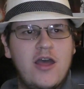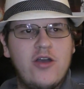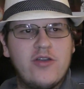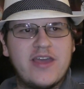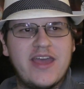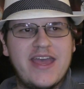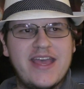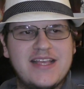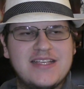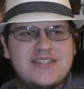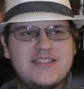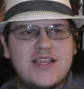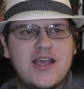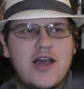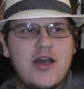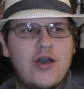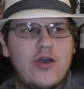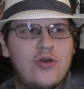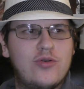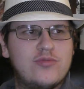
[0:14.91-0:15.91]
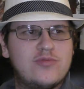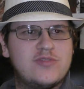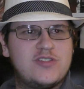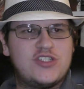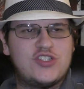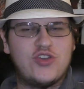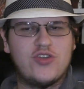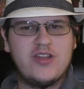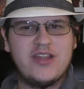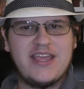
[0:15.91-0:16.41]
Okay, so
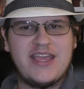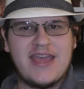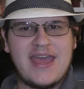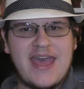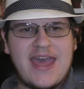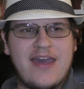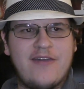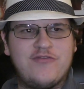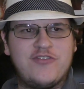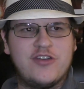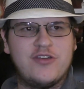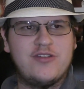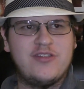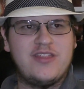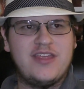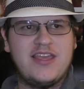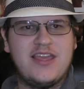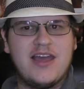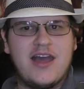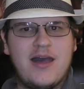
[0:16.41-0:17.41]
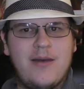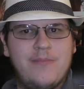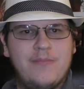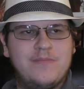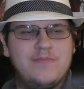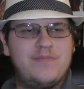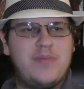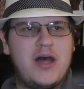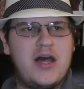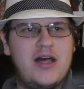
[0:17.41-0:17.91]
shortly after
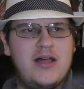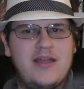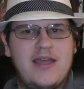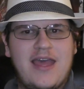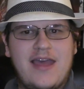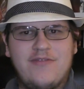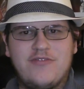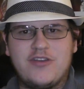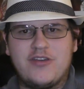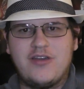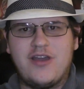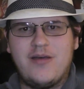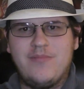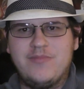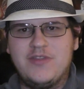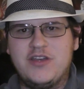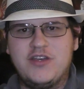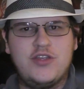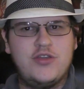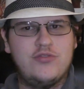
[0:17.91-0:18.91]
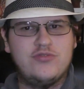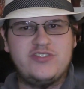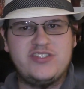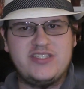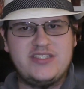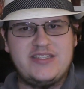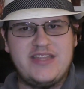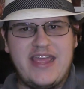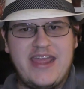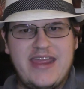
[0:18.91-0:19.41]
the new
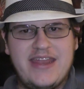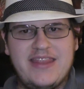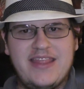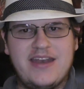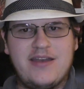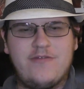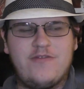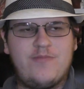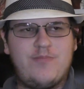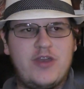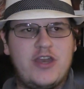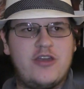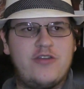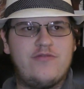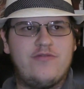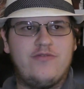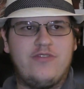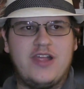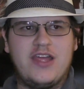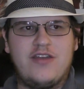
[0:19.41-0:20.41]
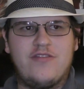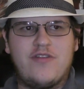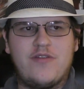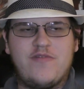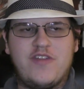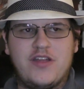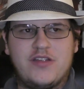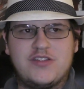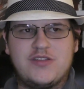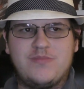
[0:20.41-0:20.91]
stand that appeared, later
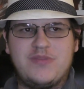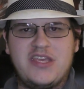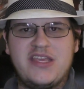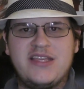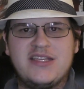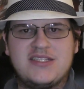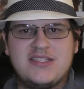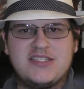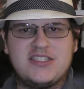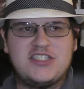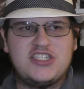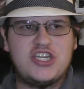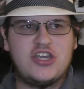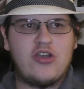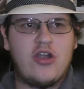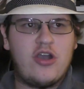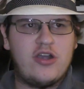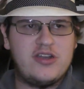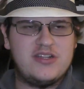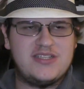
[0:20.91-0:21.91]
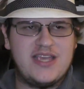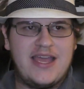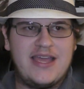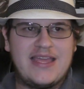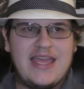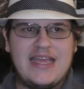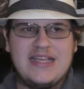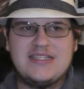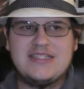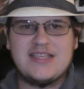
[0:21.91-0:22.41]
revealed to be sheer heart
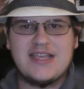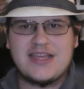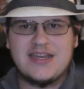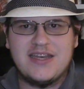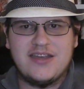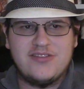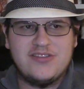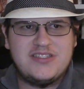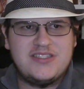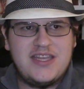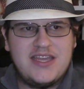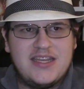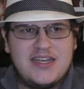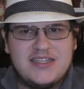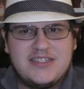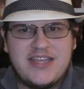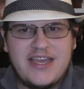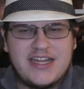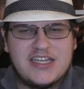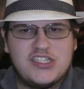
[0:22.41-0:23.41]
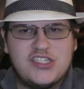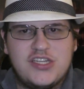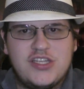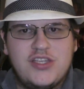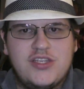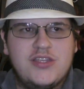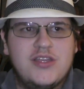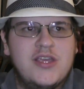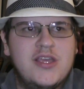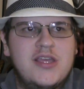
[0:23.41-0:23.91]
attack, a secondary stand attached
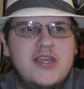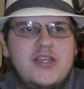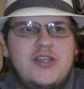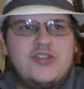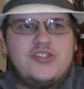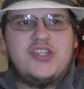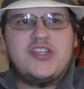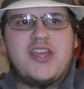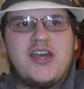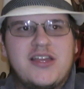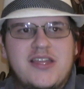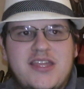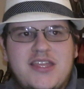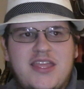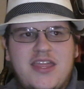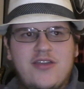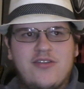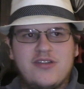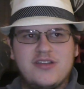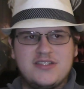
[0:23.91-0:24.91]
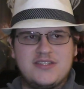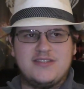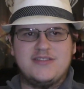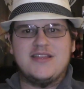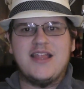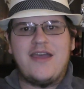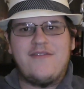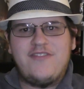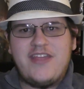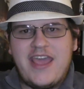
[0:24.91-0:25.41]
to Yoshikage Kira's
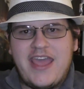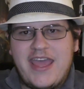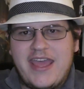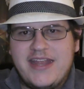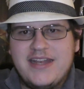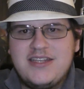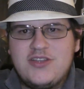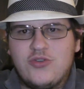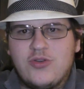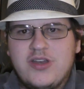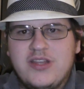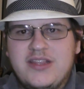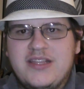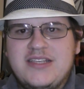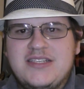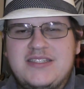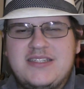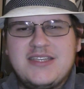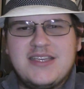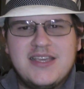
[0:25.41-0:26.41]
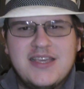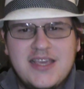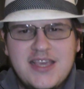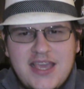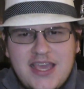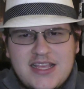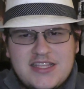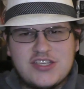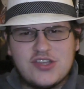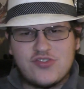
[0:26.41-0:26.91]
left hand, or at least
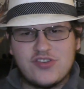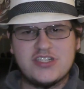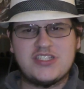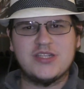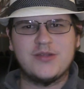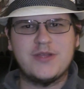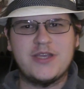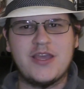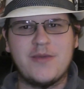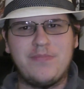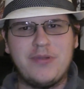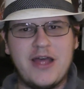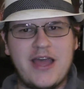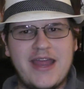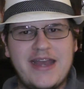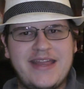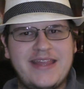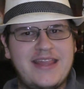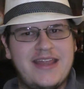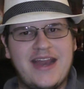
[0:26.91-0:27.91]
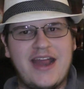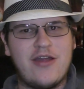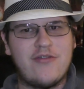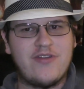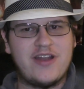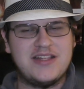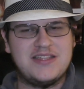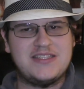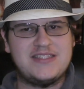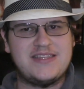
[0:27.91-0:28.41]
it's increasingly implied and then
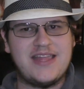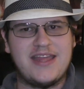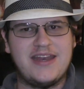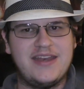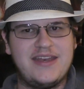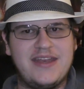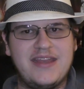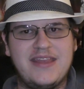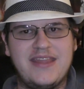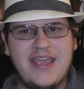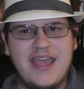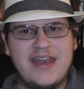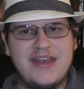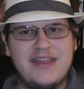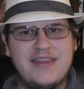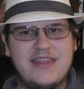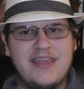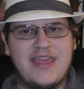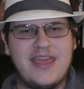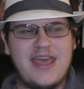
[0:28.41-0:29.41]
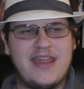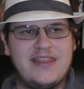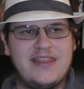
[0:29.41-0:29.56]
outright stated in the end of the